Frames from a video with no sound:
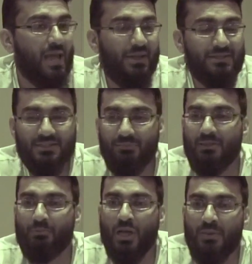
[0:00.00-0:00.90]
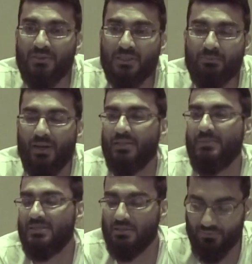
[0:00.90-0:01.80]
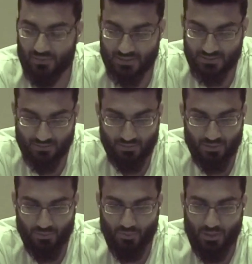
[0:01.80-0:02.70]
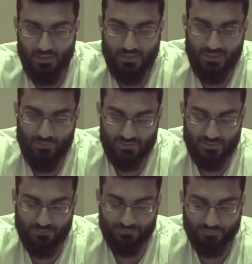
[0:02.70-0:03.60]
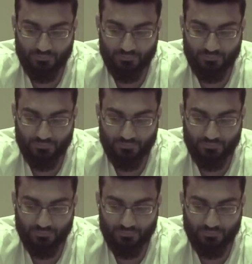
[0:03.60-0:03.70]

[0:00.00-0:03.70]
And this is something prohibited by the Messenger of Allah sallallahu alayhi wa sallam.